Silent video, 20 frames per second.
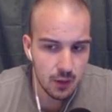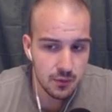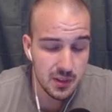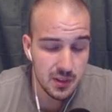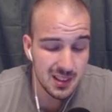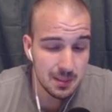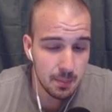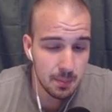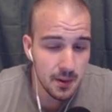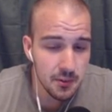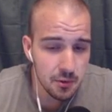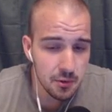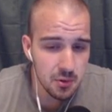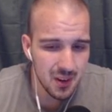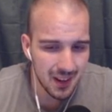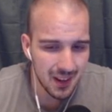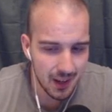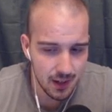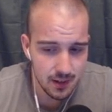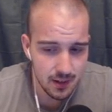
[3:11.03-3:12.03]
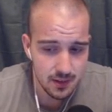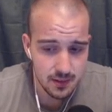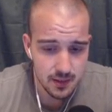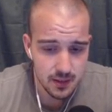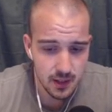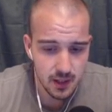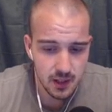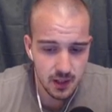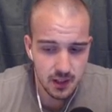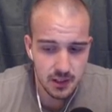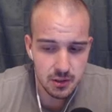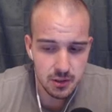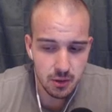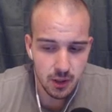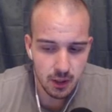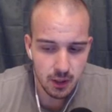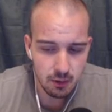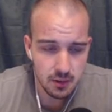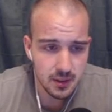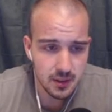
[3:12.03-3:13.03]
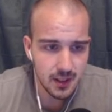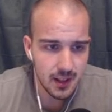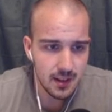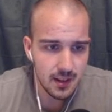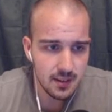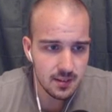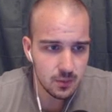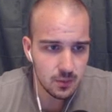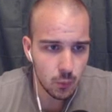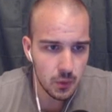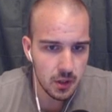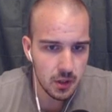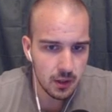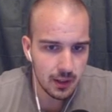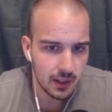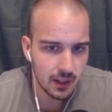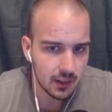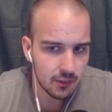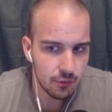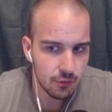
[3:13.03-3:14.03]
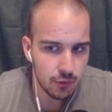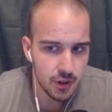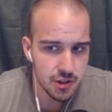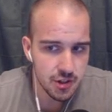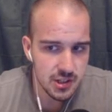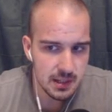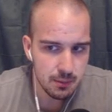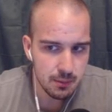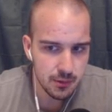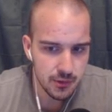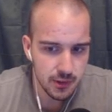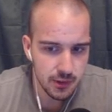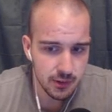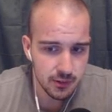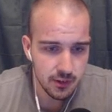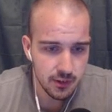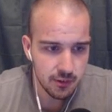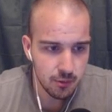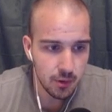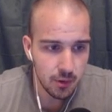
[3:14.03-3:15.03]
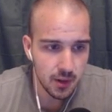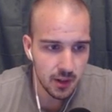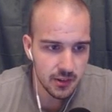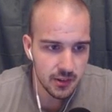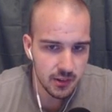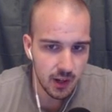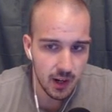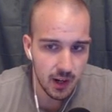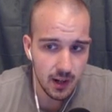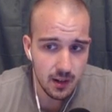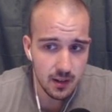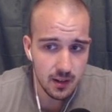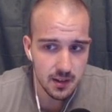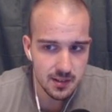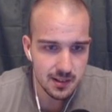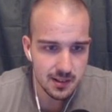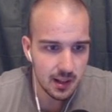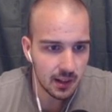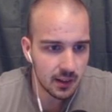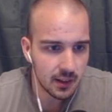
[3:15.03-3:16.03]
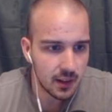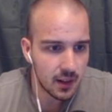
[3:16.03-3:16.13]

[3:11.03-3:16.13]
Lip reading: It depends on your haste. Your current haste when you're like fresh level 60 is not as high. It's like